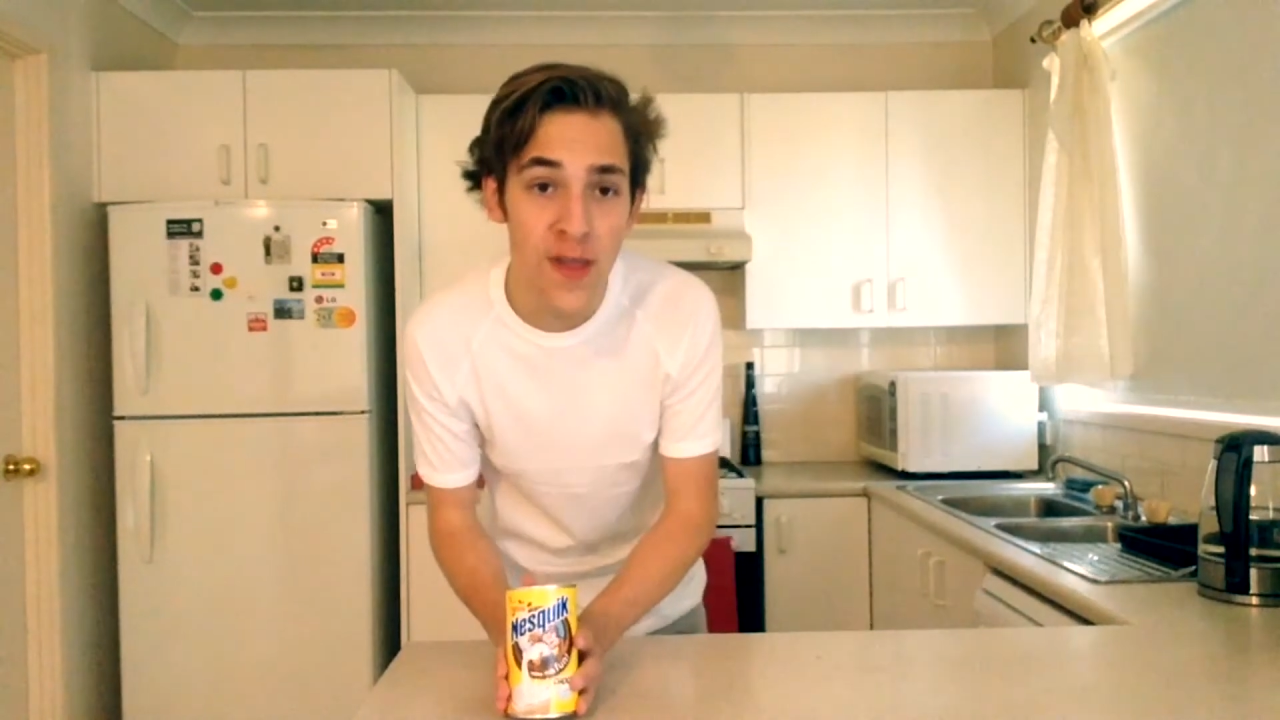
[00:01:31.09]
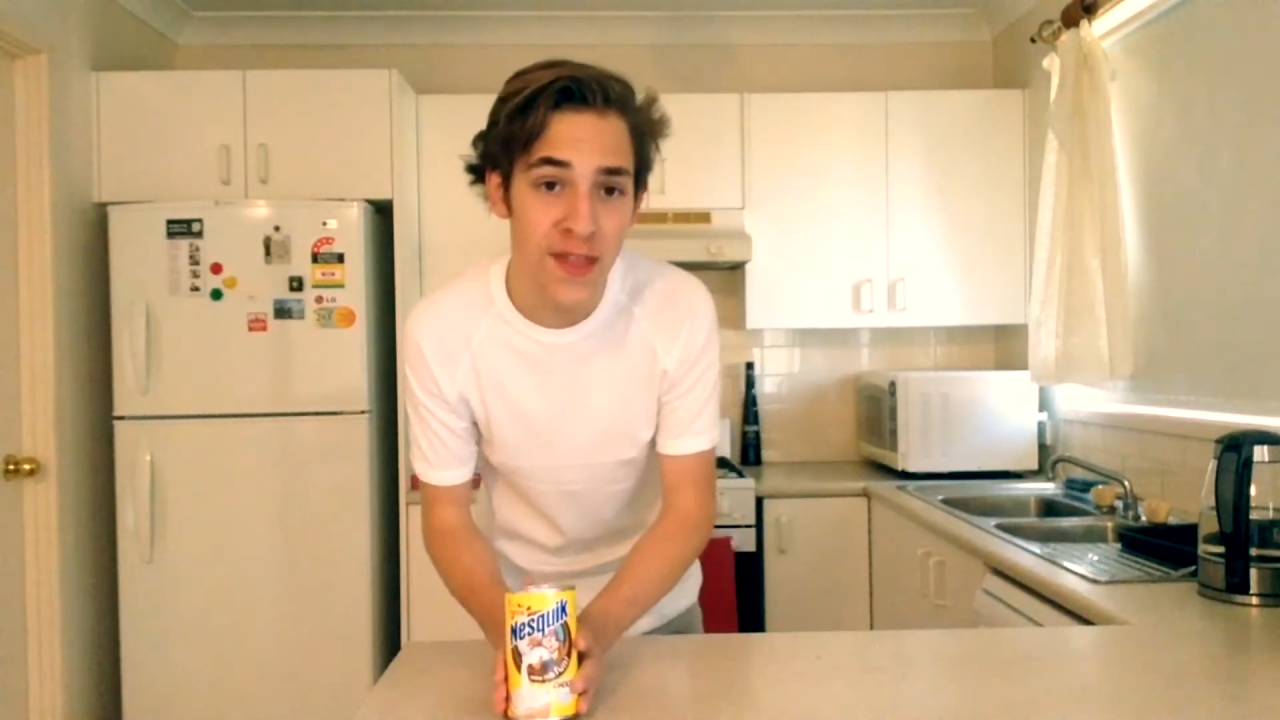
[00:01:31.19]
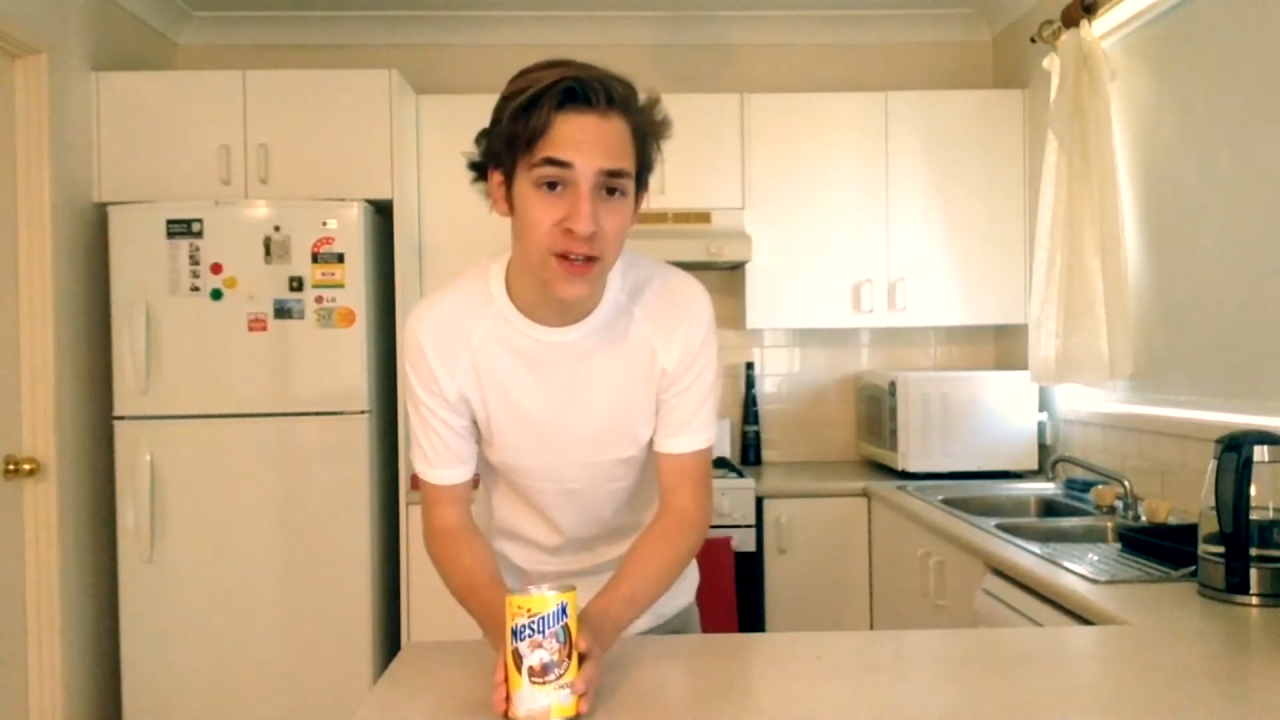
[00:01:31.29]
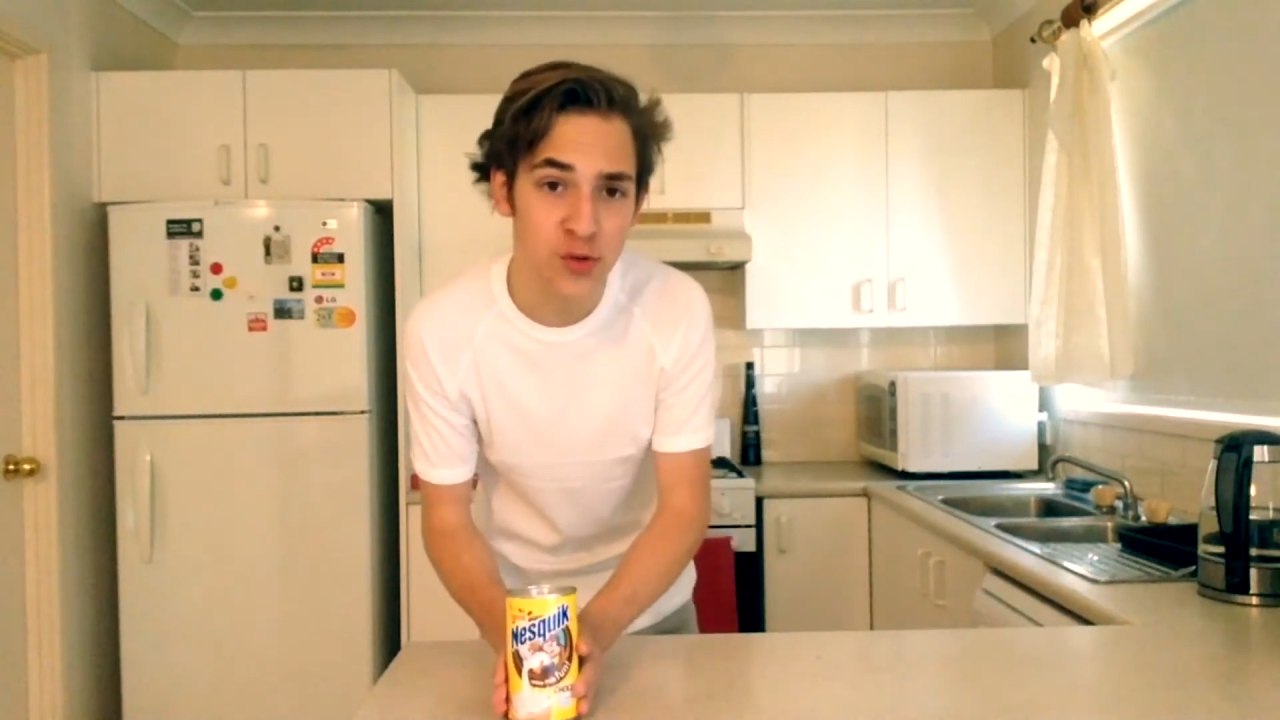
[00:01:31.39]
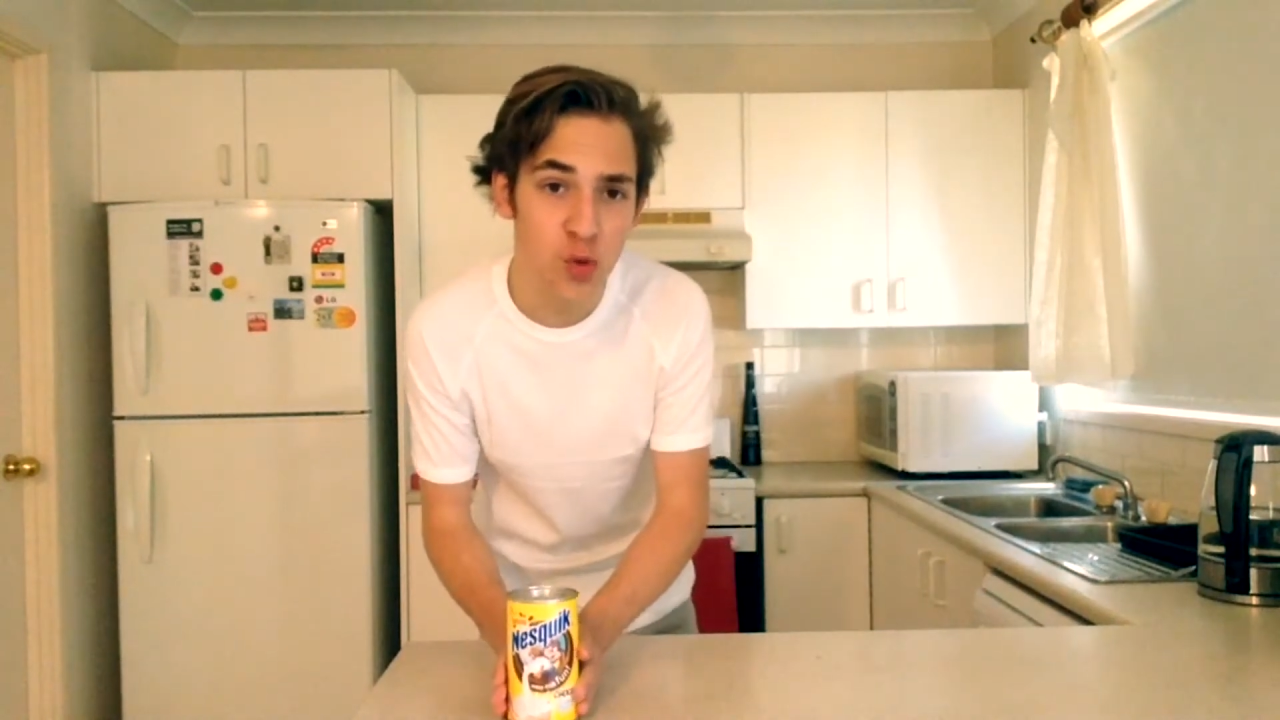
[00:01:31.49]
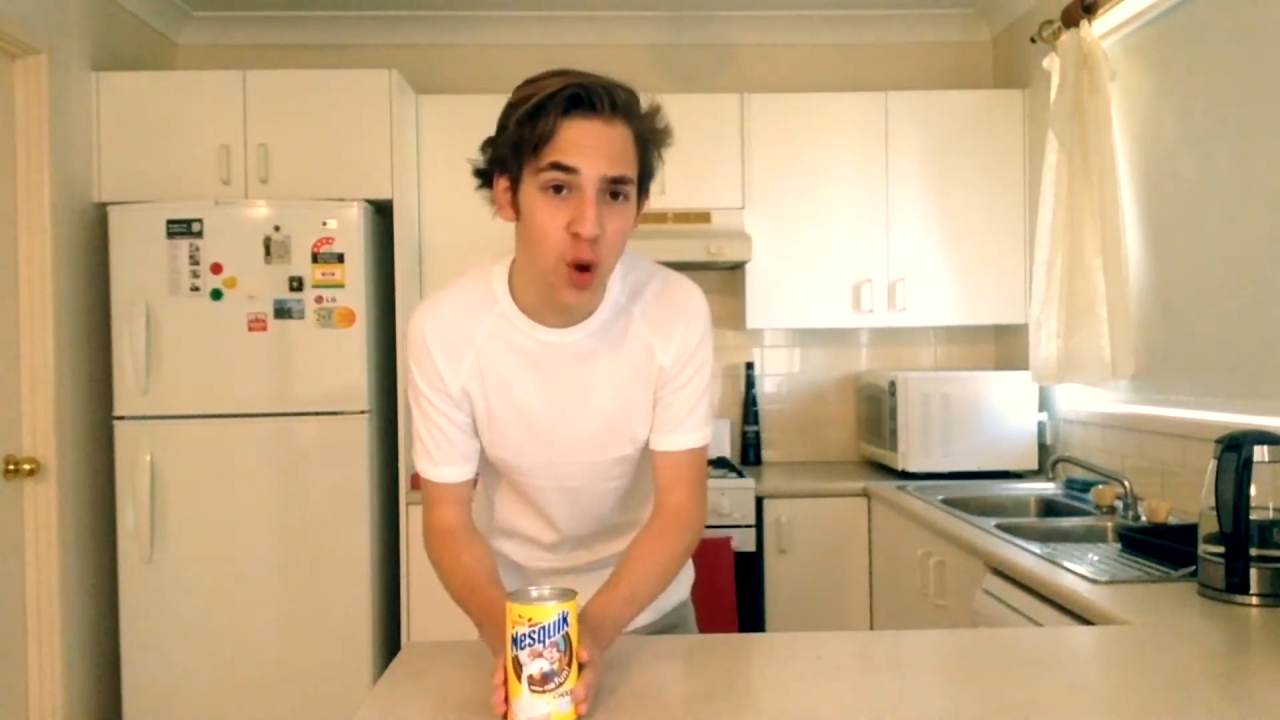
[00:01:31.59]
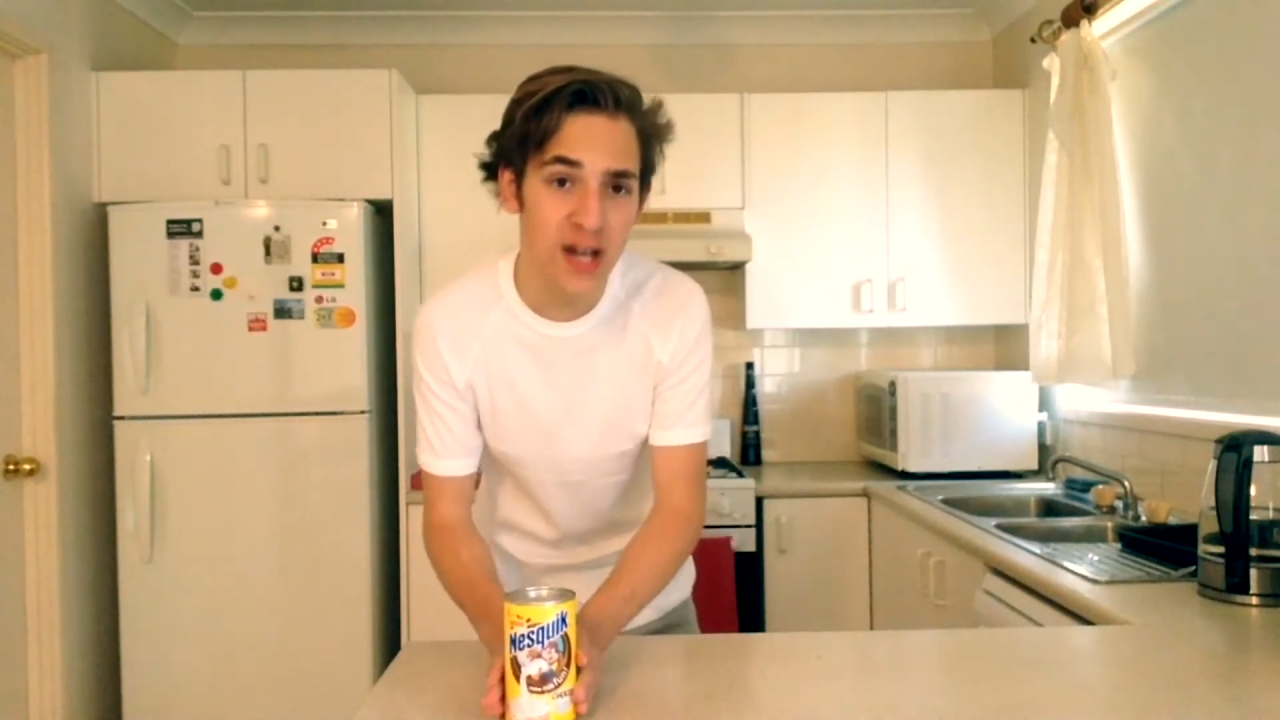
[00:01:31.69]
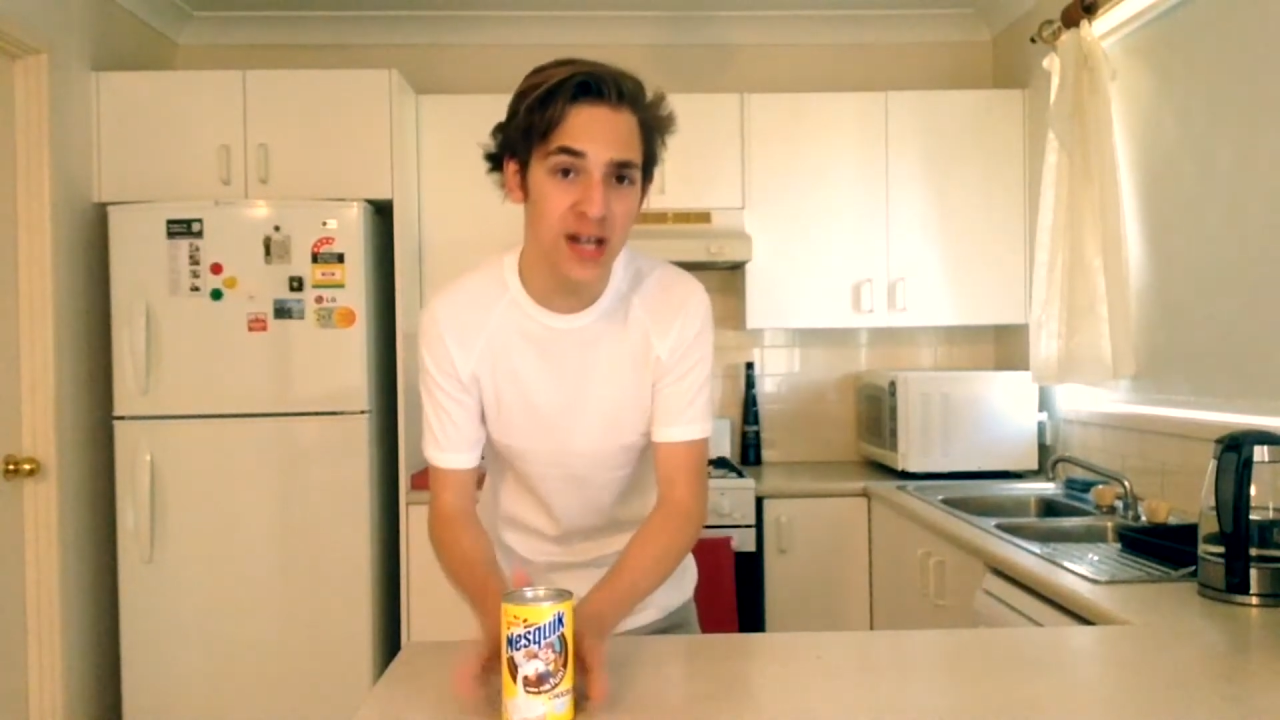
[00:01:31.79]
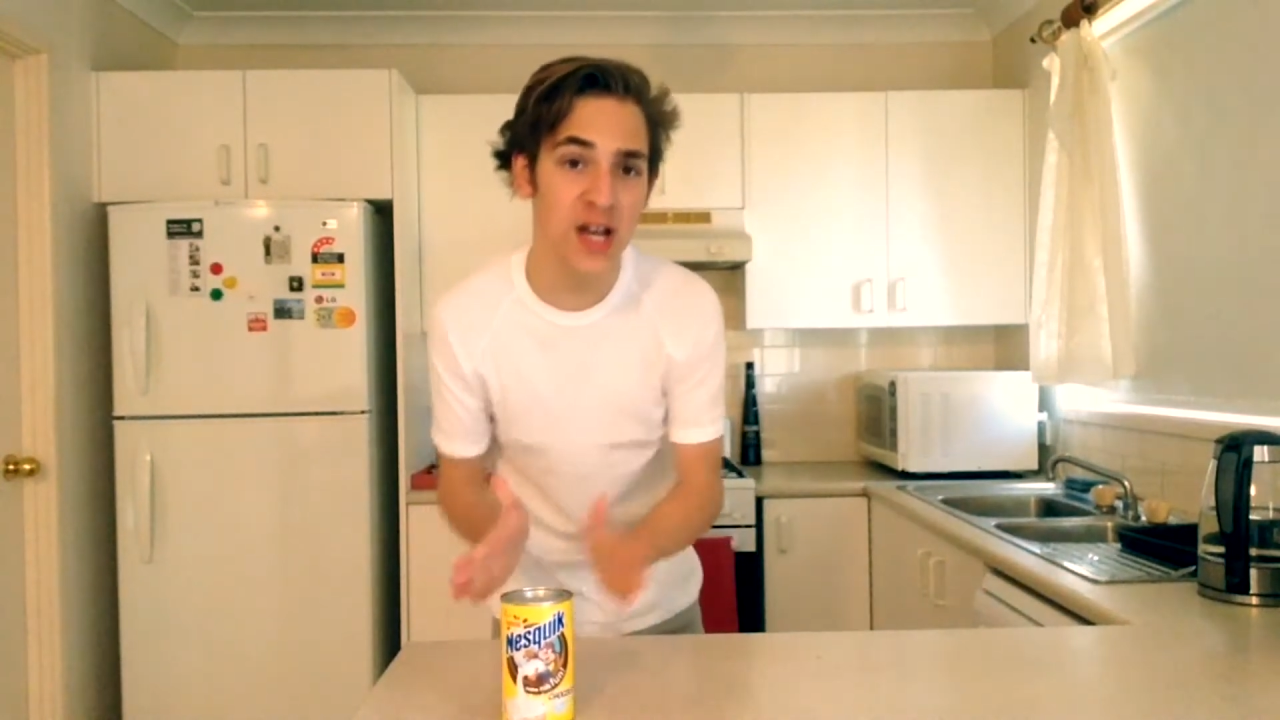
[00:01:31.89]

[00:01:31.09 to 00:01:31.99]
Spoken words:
that it's quite a